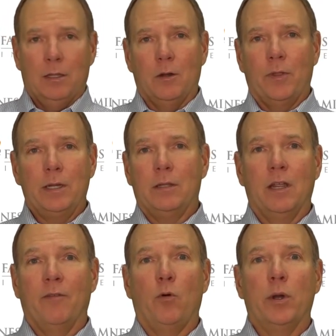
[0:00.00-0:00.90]
you know they,
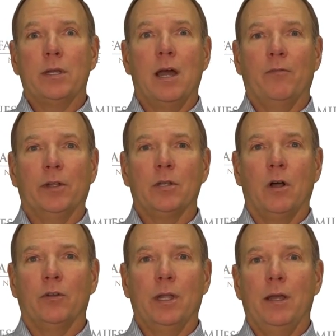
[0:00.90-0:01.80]
they avoid conflict
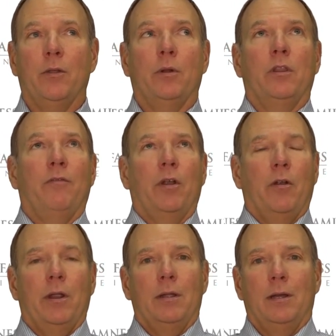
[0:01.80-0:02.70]
altogether and they're
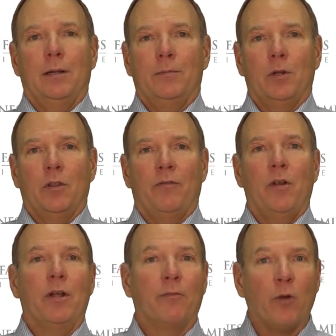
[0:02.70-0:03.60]
very uh, you know they're
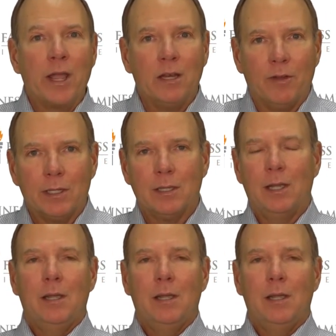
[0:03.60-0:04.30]
very afraid of it.